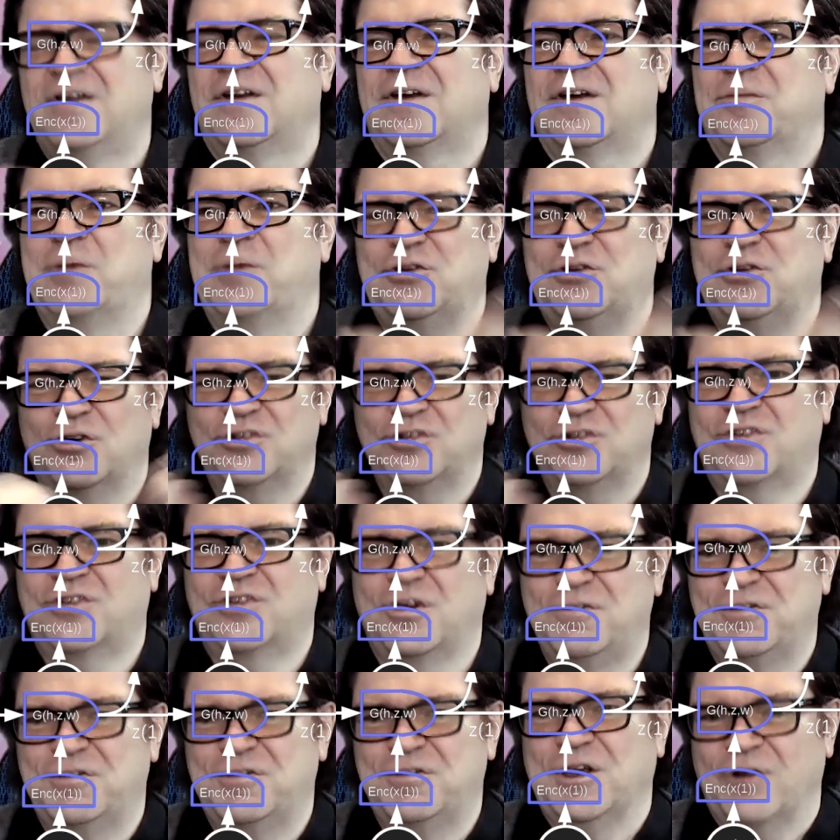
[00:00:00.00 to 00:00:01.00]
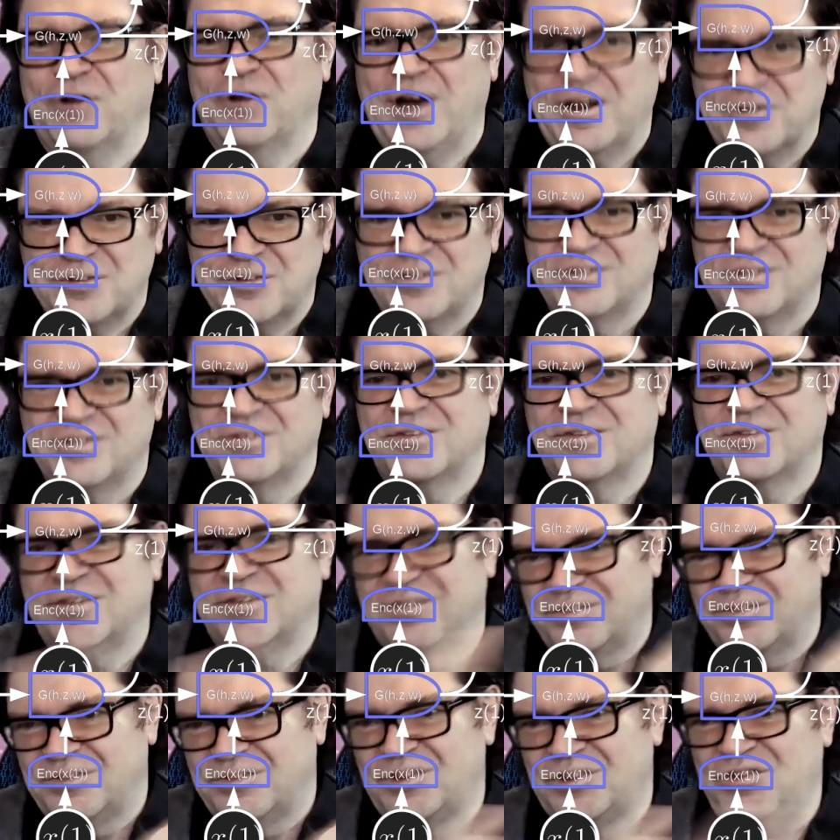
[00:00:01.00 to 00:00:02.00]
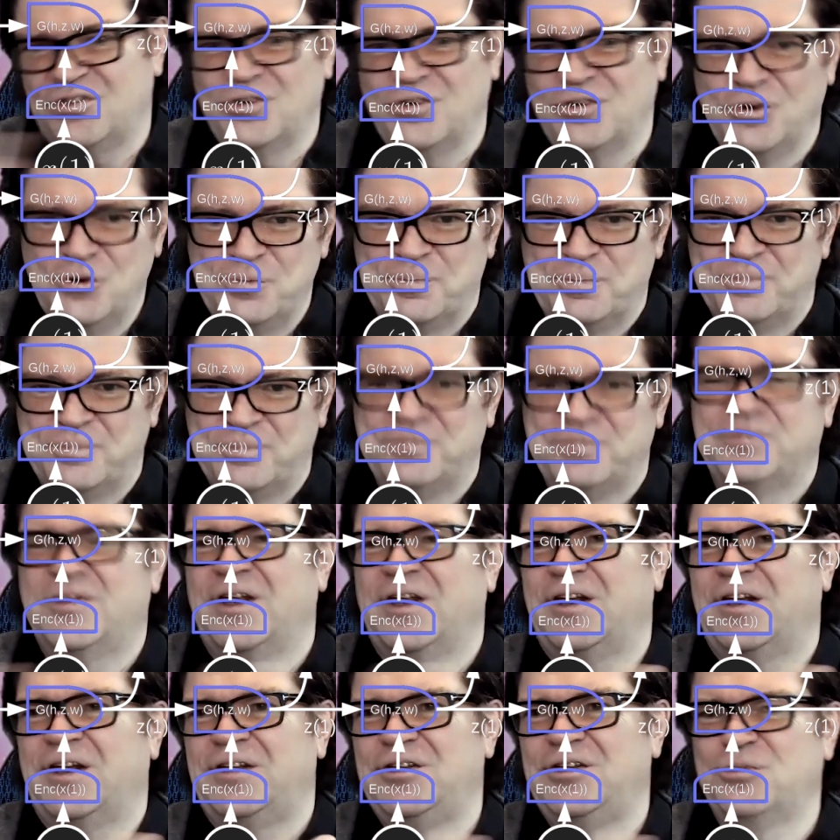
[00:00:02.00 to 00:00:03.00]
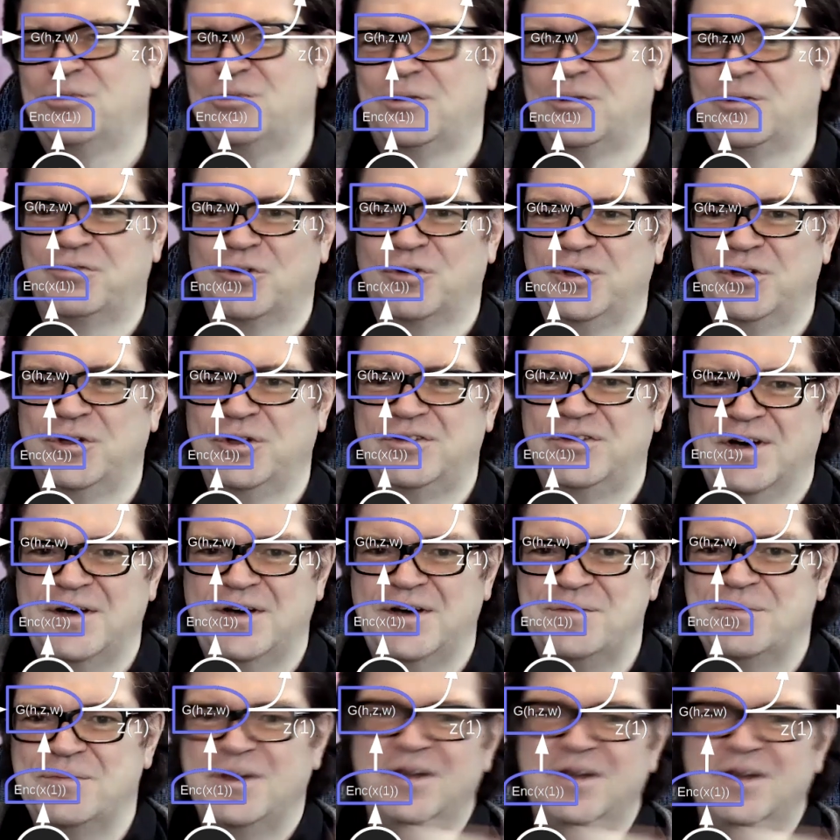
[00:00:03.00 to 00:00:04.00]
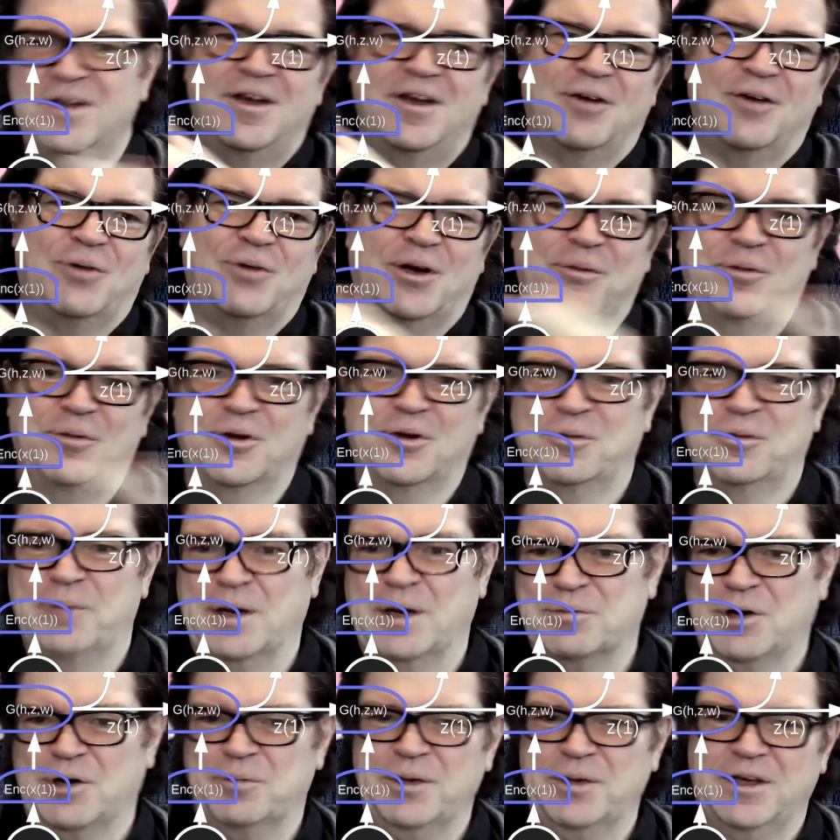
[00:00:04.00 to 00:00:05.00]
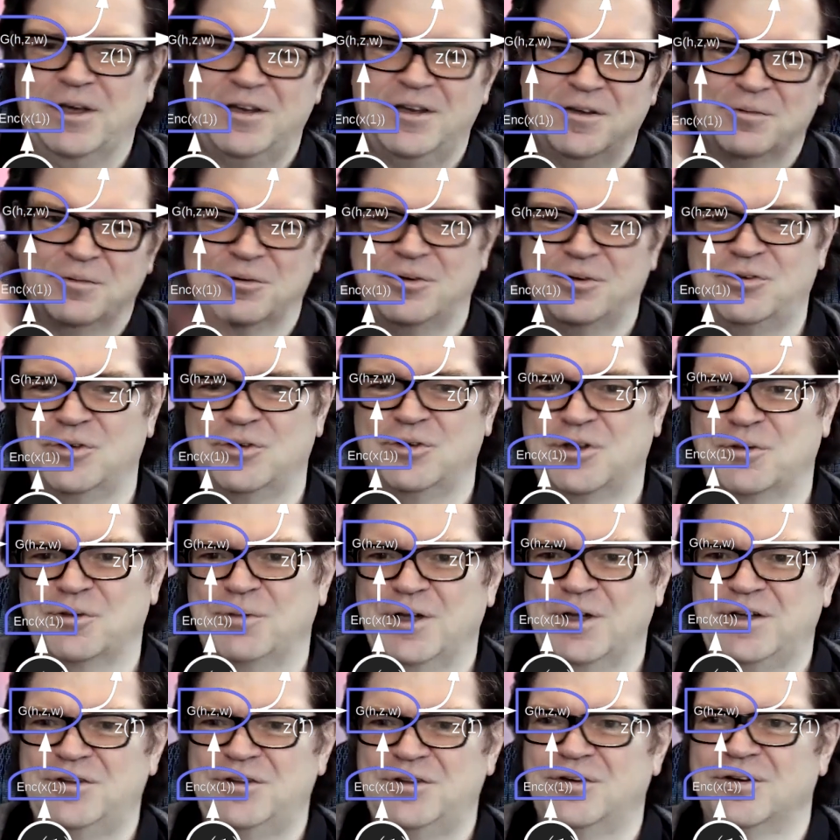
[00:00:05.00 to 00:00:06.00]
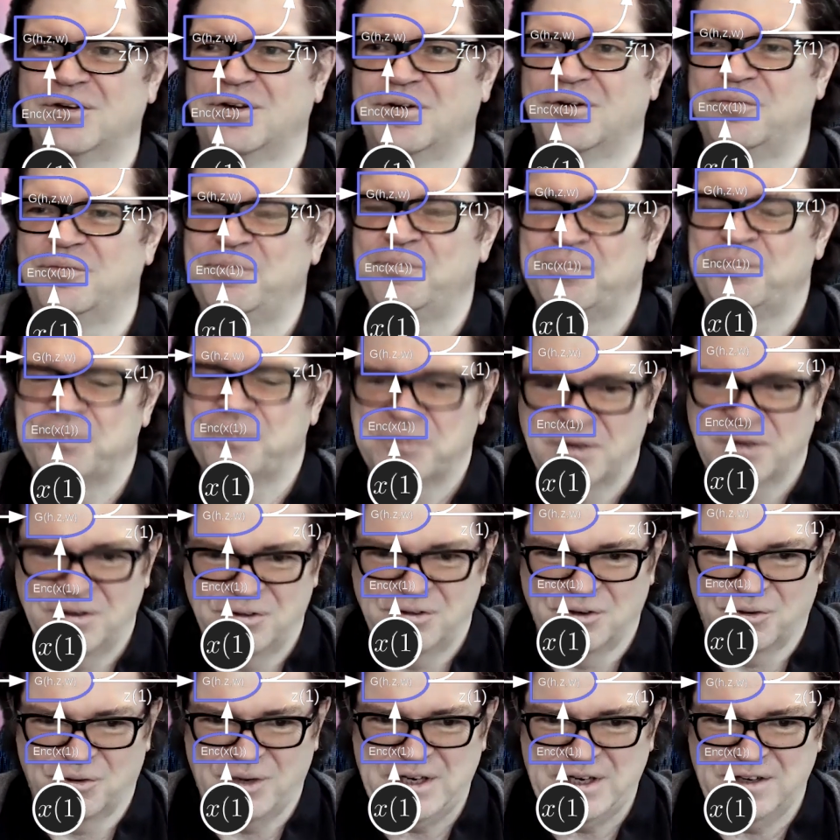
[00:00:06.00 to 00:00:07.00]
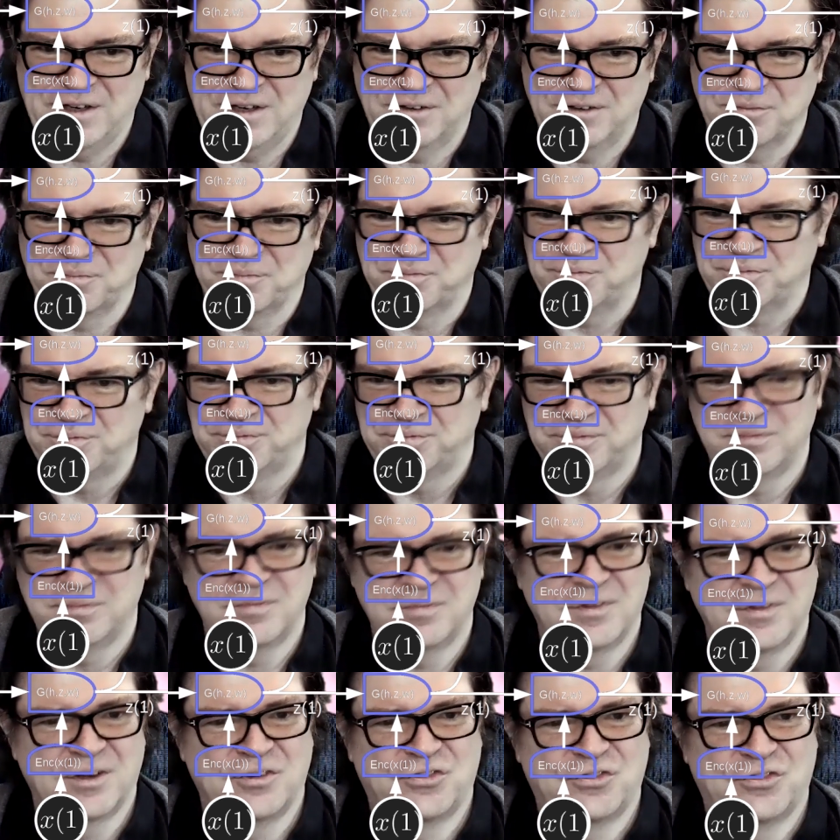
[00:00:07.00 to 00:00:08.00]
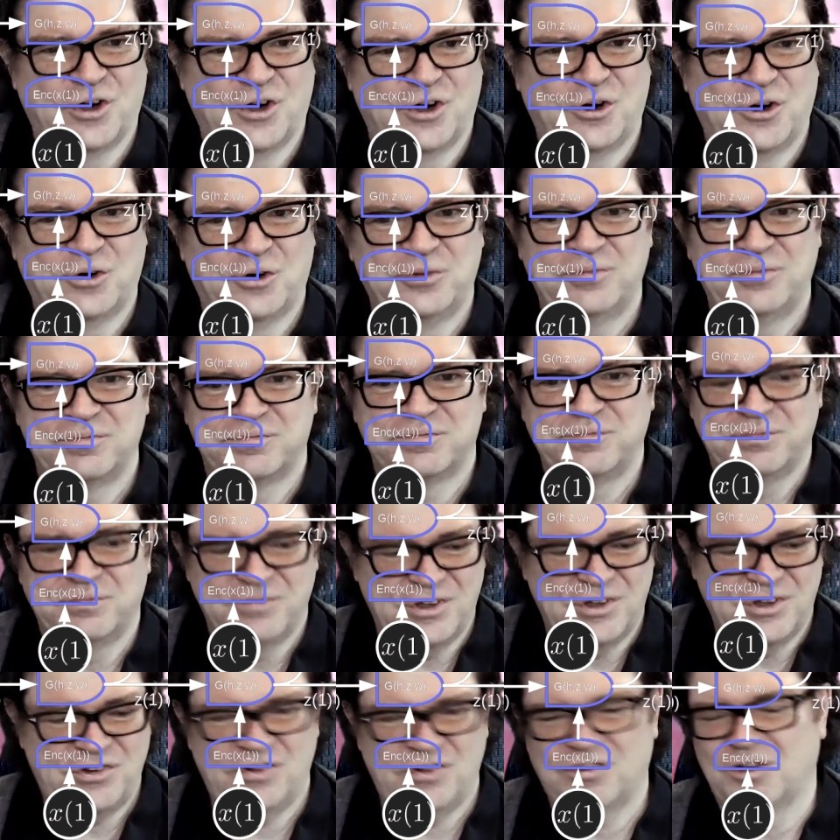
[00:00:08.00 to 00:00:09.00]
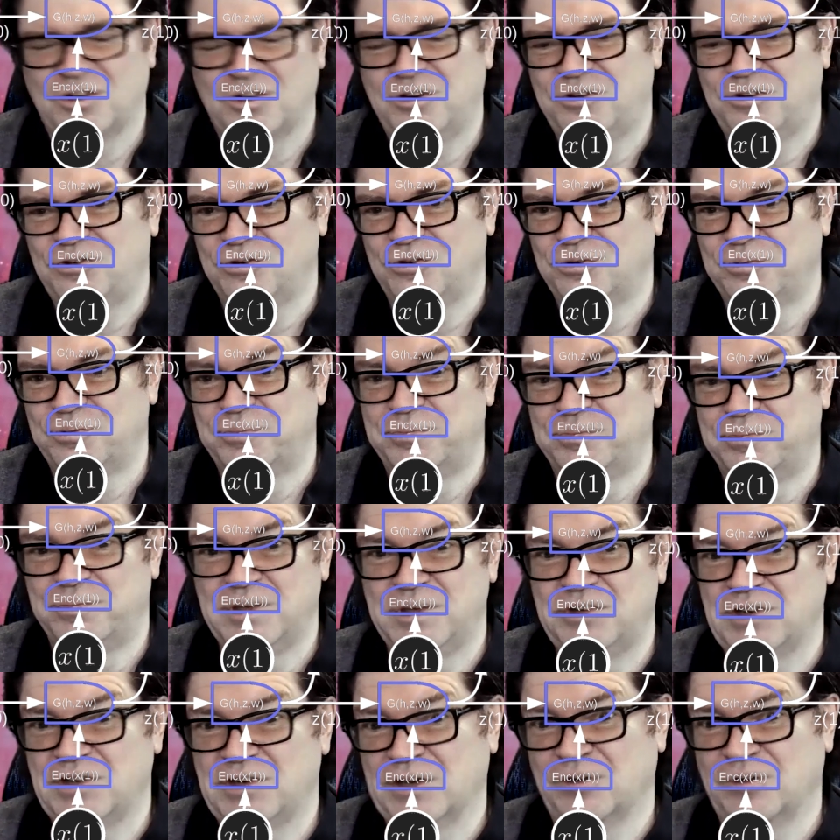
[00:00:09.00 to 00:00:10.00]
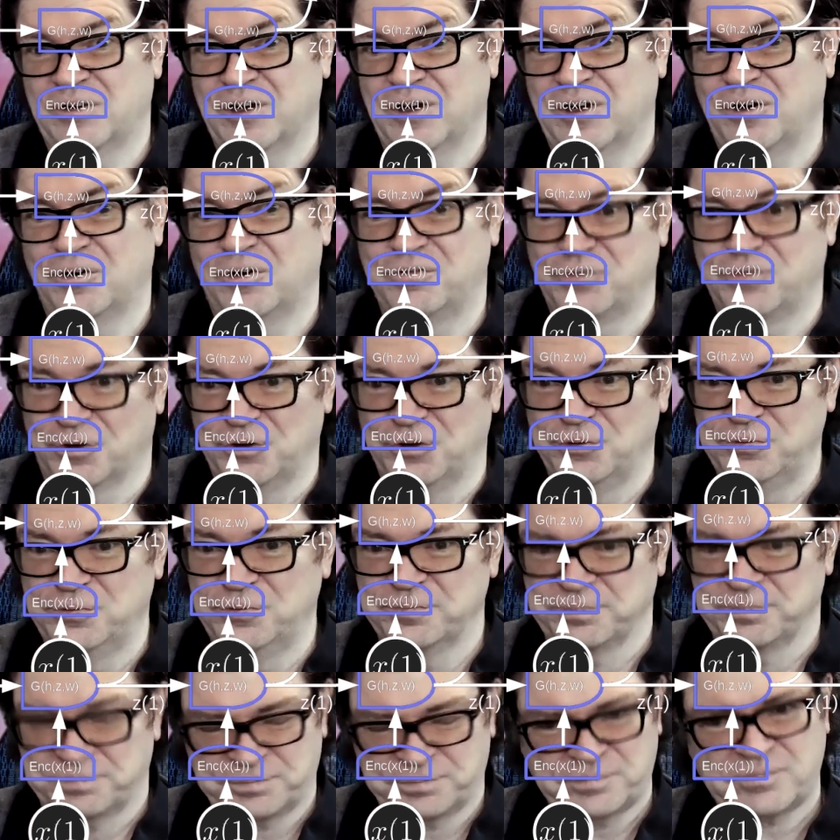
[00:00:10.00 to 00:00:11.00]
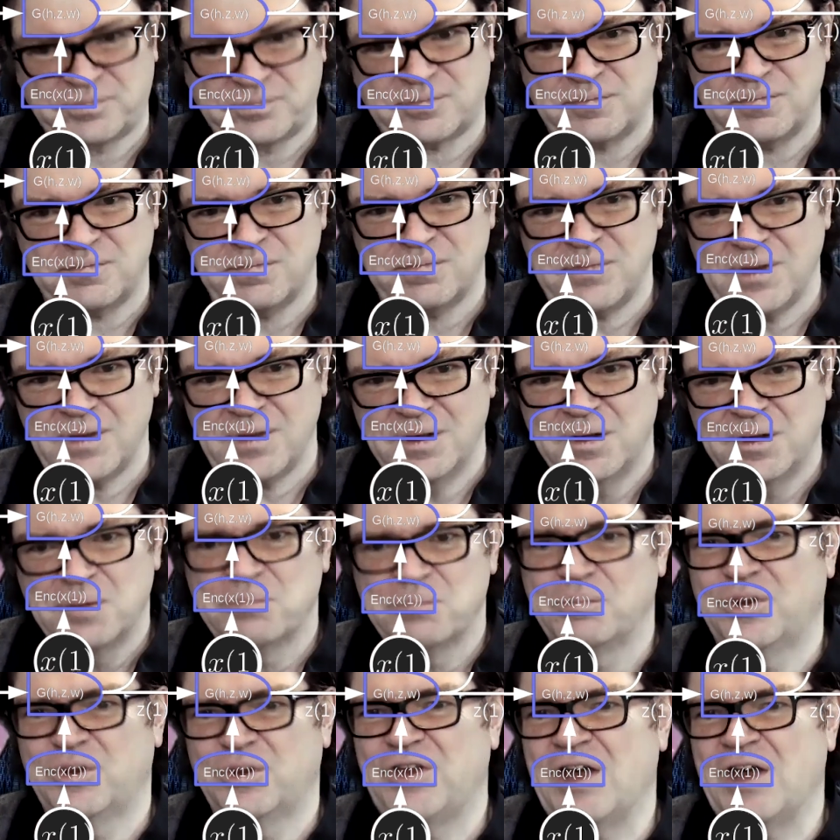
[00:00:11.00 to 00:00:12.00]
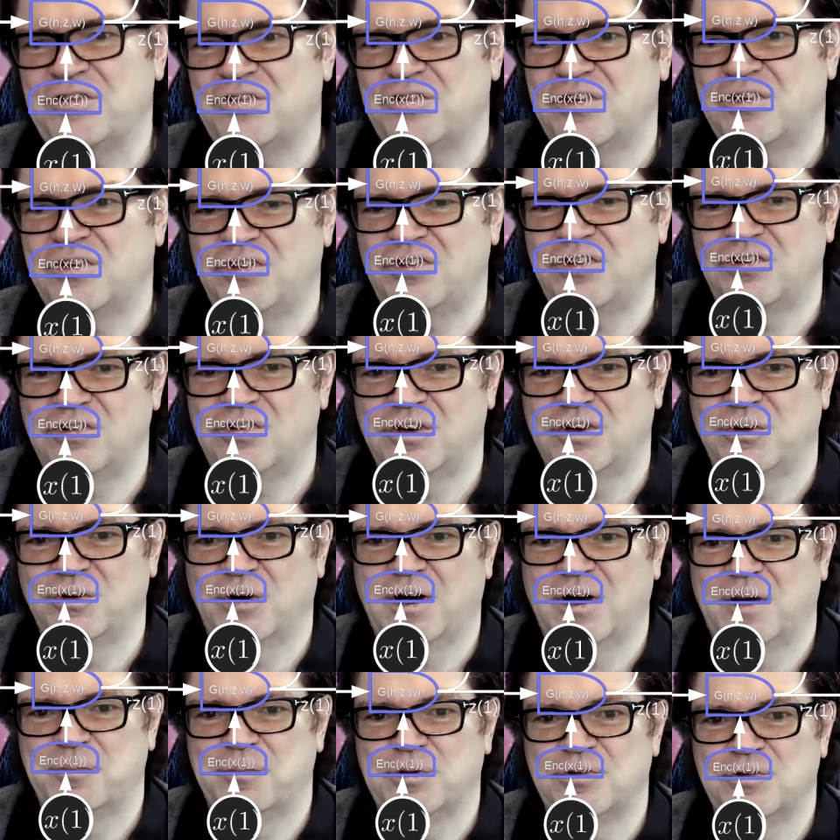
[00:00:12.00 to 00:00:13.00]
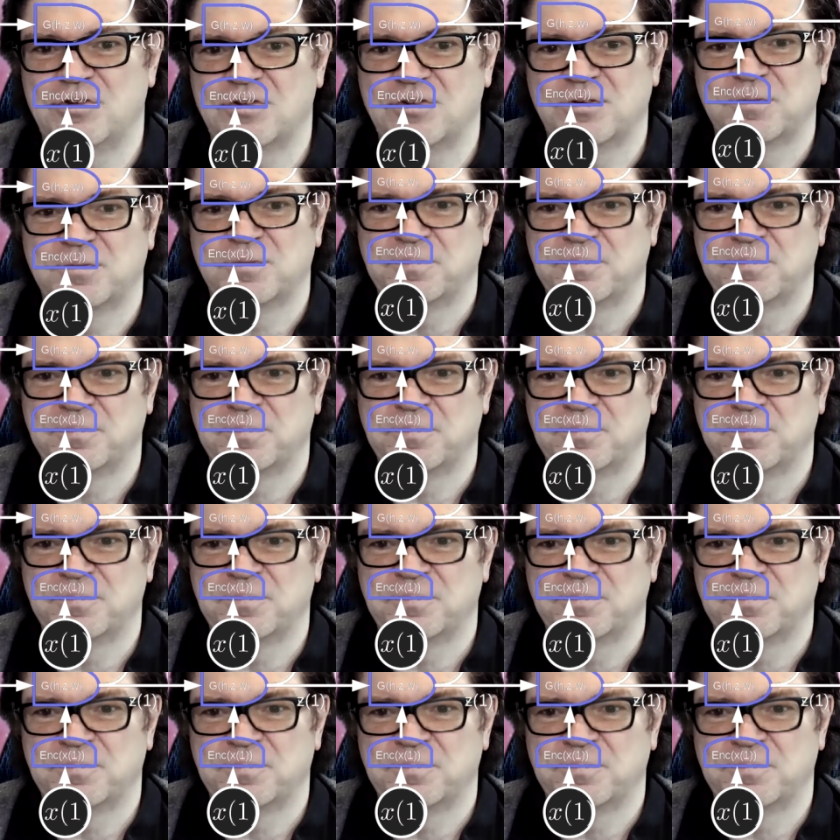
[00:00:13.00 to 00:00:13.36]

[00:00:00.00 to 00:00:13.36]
PyTorch is going to figure out, this is a loop that I need to unfold in time. And when I'm going to backpropagate, I'm going to accumulate the gradient. So this is going to be taken care of for you. But that's essentially what happens.